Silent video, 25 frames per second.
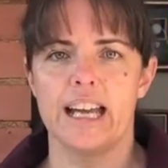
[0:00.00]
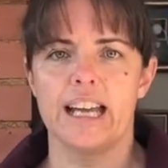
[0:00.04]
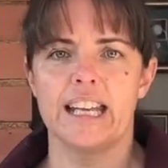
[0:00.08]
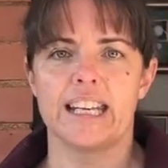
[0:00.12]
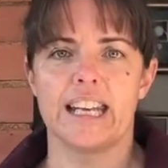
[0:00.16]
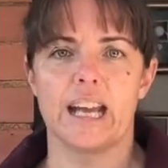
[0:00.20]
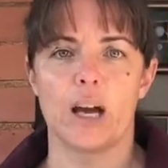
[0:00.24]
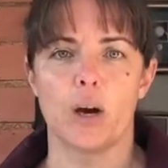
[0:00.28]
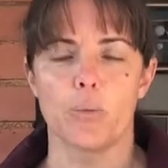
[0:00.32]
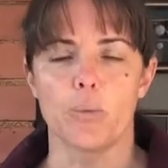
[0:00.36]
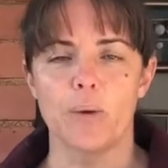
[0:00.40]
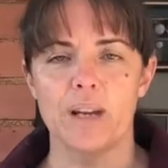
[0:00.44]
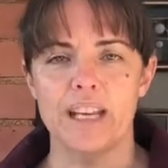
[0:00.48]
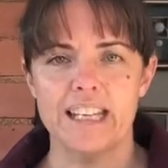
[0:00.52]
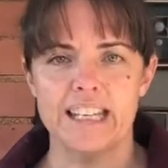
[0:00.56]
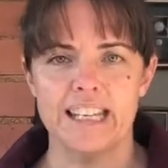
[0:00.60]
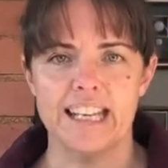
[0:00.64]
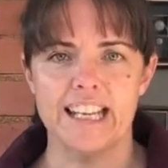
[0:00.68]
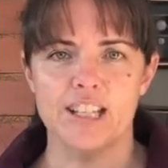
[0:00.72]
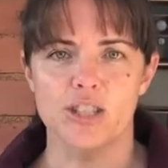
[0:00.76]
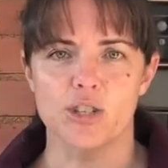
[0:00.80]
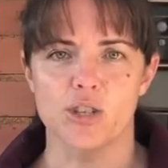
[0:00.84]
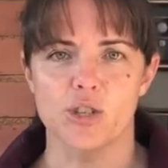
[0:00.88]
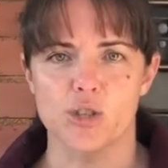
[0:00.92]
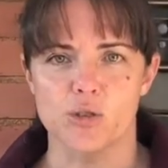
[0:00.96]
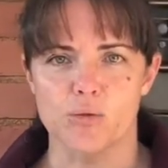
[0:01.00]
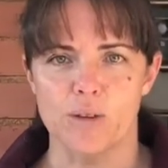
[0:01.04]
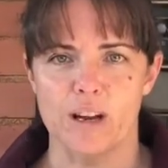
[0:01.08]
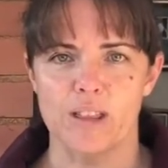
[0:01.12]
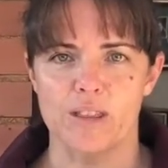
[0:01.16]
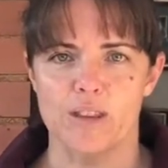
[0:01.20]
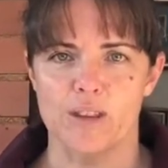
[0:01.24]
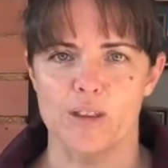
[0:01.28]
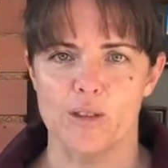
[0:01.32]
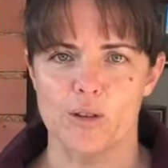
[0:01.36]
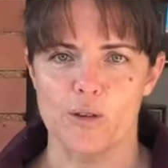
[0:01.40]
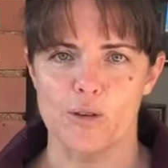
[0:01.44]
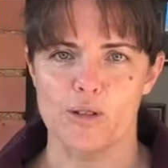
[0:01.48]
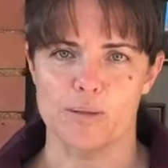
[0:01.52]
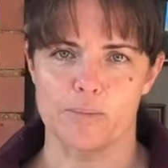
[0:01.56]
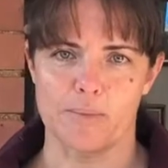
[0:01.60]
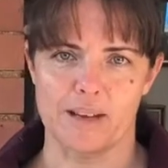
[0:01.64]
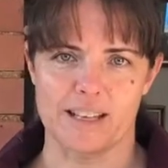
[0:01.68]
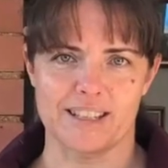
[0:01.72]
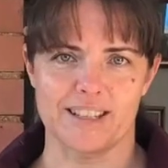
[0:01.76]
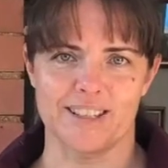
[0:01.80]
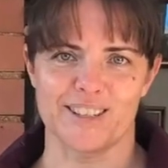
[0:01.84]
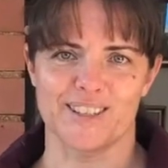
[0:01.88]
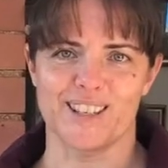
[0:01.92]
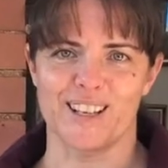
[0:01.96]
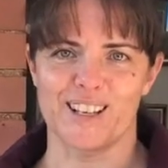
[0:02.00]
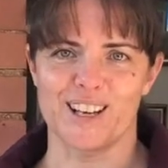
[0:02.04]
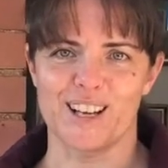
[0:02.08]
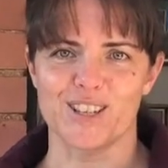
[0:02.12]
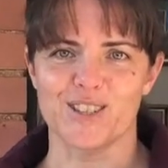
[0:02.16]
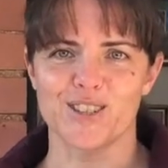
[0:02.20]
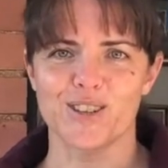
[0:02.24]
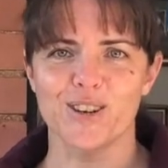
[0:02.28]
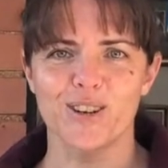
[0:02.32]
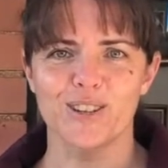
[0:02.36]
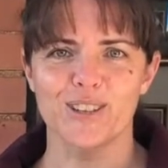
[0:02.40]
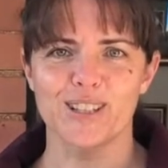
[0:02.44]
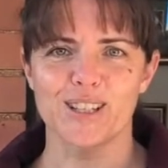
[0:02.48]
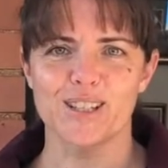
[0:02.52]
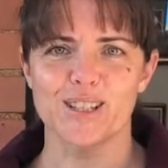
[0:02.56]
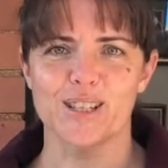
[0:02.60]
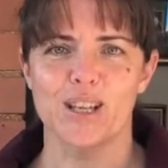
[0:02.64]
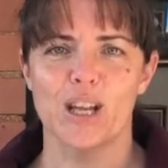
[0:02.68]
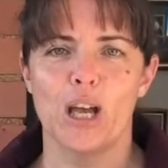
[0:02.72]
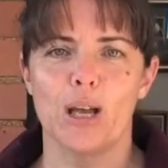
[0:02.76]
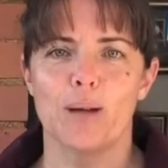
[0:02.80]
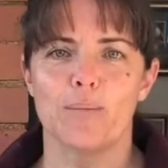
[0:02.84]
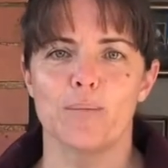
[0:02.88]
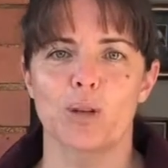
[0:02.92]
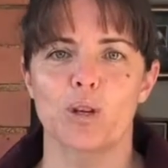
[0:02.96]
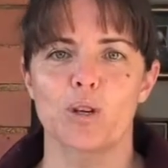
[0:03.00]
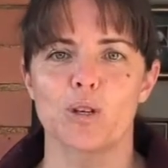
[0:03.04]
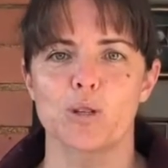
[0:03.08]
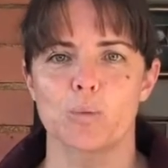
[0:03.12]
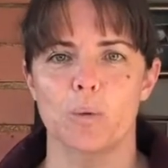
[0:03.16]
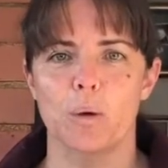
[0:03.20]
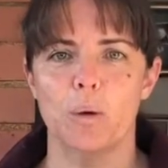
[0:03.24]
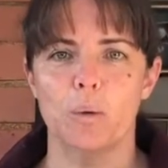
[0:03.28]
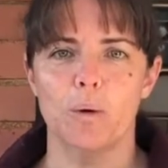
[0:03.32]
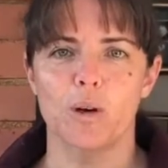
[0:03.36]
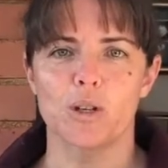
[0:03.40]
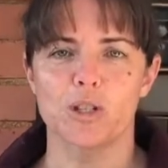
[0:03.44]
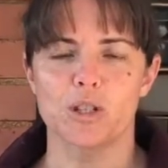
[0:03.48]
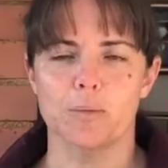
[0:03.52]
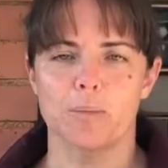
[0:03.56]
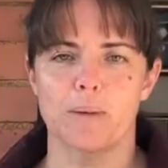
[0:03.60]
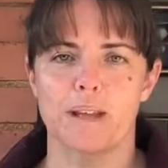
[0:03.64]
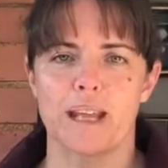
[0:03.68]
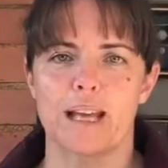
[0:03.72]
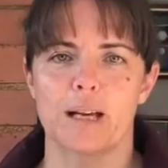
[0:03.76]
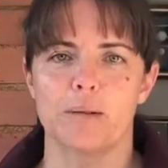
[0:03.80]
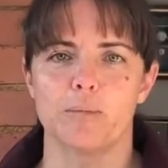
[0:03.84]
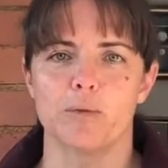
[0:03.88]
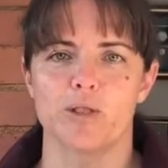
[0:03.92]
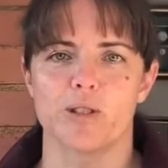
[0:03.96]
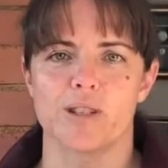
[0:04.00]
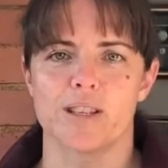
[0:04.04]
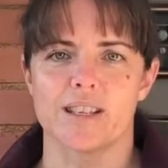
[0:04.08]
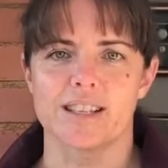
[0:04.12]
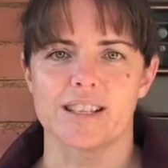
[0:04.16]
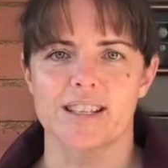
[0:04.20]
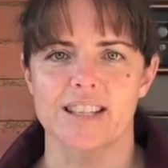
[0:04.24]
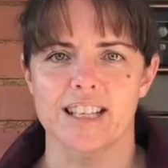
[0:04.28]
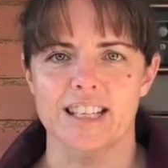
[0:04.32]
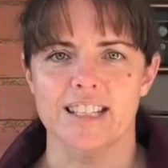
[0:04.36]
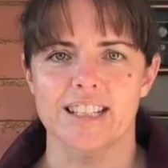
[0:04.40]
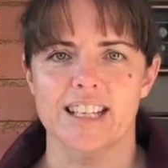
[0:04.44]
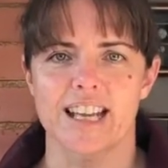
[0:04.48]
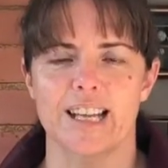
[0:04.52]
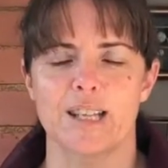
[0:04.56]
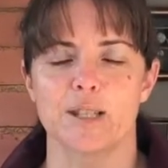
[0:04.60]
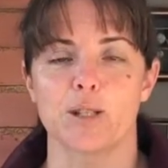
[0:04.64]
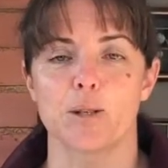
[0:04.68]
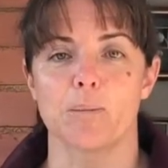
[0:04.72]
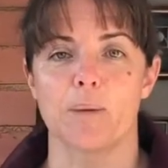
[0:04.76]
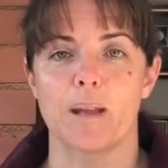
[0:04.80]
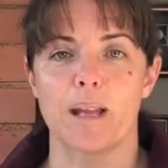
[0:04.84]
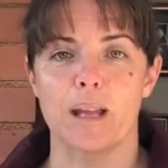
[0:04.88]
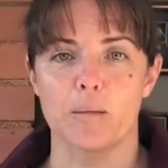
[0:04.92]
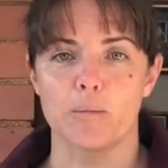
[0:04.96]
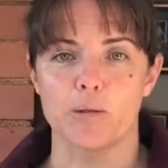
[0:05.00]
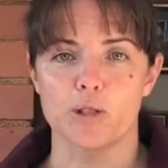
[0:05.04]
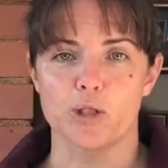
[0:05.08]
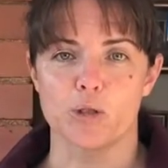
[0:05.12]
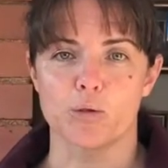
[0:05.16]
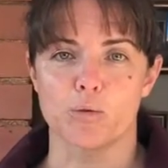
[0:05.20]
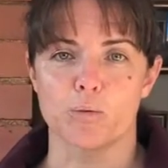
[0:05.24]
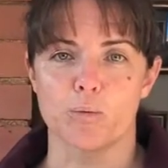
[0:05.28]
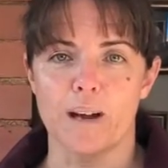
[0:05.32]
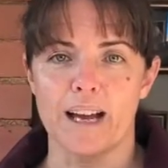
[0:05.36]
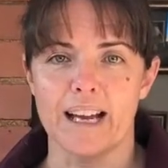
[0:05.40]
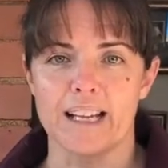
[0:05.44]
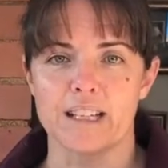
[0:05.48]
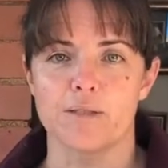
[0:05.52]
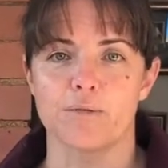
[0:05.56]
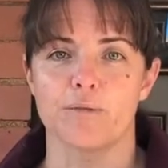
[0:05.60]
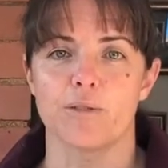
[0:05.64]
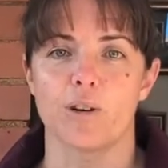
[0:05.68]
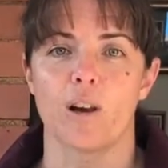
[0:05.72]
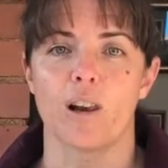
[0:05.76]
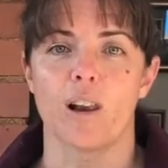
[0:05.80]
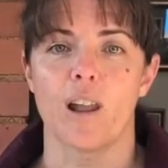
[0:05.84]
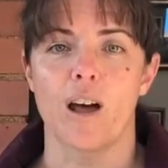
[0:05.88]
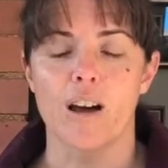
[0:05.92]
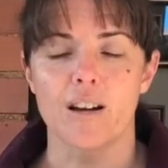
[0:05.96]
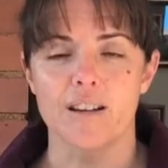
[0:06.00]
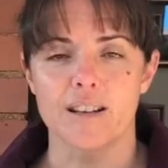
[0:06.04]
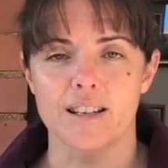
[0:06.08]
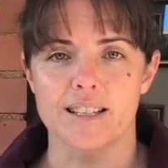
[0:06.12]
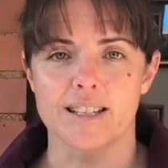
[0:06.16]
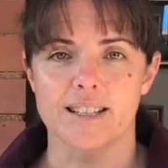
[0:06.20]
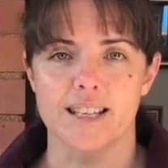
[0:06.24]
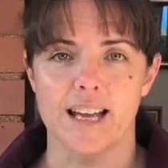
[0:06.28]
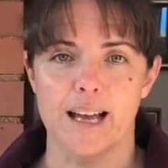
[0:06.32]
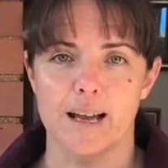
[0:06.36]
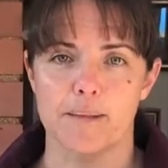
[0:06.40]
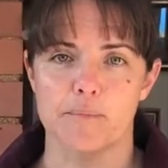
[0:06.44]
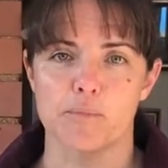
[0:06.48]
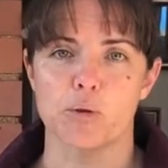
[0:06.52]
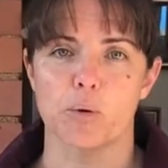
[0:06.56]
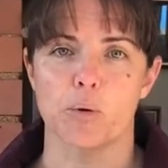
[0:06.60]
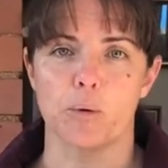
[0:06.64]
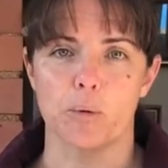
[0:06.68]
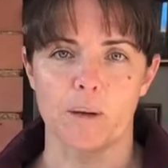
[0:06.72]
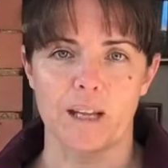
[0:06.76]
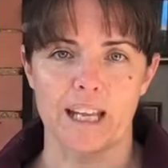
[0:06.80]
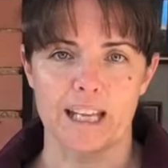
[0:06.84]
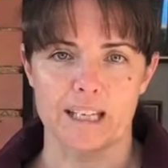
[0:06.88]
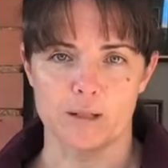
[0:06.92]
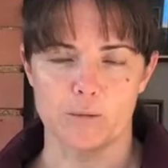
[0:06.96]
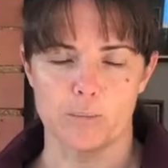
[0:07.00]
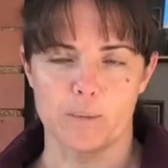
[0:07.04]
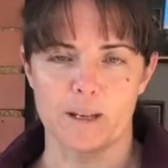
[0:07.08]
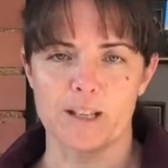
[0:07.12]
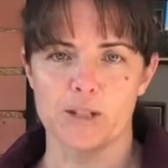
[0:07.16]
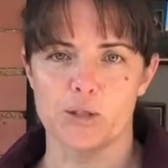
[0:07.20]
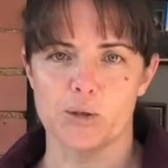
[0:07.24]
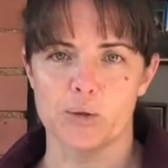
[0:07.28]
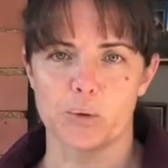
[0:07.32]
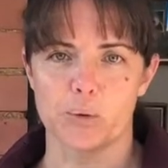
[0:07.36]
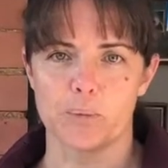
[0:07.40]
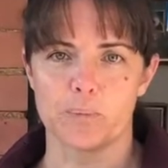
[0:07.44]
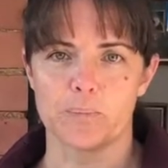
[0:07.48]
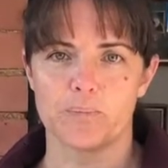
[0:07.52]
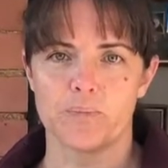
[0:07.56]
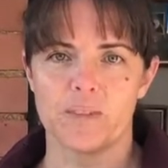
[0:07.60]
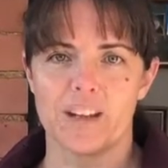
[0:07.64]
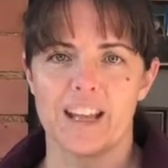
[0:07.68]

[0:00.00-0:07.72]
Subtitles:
Now we need to strengthen those muscles in our shoulders because we want to be able to sit and to be able to write for longer times when we get to big school.